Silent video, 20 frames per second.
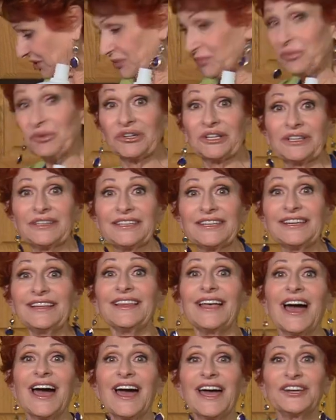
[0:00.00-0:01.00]
is put a
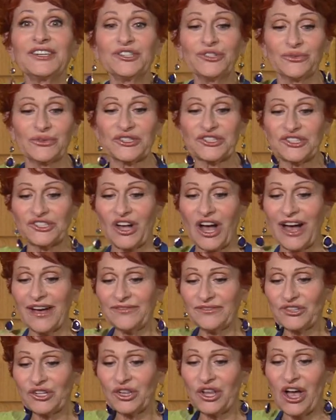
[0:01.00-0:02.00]
little onto a
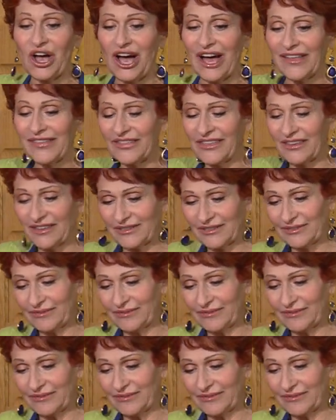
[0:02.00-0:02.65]
soft cloth